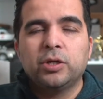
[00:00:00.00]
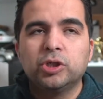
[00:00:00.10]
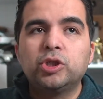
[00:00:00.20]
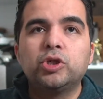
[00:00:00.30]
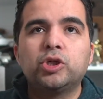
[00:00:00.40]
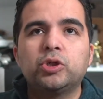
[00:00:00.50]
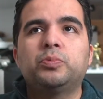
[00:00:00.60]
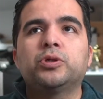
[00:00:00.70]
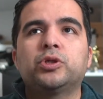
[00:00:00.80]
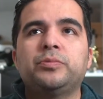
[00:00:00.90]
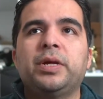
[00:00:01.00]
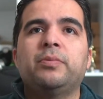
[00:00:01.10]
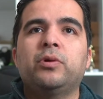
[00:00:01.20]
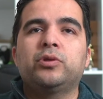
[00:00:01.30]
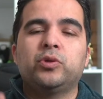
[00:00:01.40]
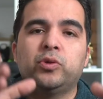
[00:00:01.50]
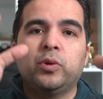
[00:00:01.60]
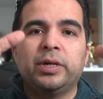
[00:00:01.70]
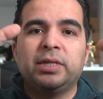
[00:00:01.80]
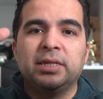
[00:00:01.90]
you're supposed to be able to
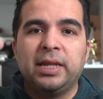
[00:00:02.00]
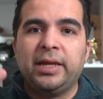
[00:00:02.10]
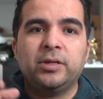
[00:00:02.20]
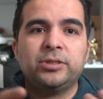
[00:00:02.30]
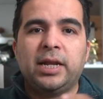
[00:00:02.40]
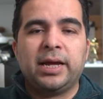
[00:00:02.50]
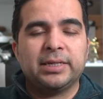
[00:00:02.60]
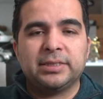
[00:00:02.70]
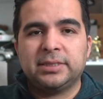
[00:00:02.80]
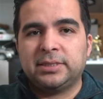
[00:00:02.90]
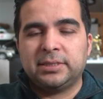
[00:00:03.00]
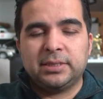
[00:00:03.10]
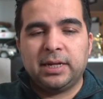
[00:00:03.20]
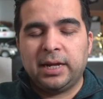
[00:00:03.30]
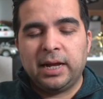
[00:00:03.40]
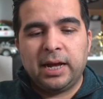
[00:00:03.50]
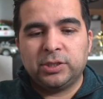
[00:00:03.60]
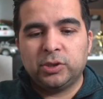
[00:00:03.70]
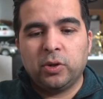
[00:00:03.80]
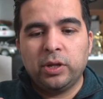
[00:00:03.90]
do it in layers. Like I
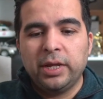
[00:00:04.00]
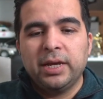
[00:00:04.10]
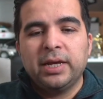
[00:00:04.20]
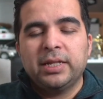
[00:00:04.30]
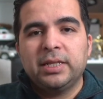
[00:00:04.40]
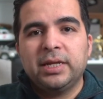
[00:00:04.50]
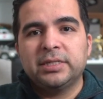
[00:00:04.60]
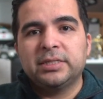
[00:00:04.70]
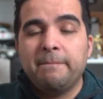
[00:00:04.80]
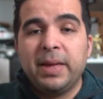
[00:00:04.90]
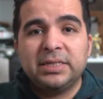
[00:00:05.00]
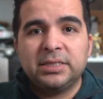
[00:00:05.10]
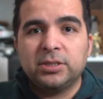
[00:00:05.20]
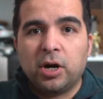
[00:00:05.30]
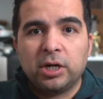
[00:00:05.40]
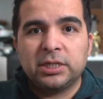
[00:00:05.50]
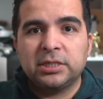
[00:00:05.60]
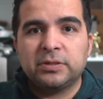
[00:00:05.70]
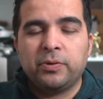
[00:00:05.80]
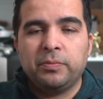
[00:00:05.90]
saw these amazing
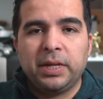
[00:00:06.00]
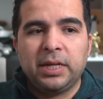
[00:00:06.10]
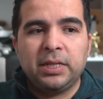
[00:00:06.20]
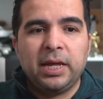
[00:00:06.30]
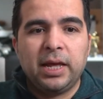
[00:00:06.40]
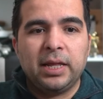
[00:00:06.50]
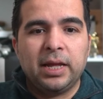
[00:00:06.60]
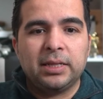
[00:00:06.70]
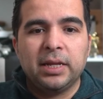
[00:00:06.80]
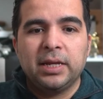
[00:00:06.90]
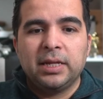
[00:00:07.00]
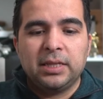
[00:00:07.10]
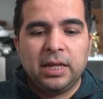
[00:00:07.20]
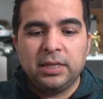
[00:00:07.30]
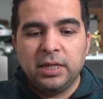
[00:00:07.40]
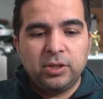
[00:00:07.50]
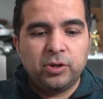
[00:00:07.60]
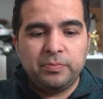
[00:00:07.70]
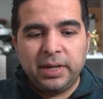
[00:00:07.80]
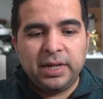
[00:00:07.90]
artists from India that they did
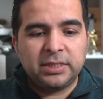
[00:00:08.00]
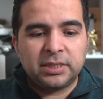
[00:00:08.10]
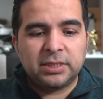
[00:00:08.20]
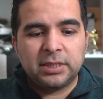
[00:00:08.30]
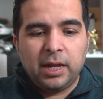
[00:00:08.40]
their mix.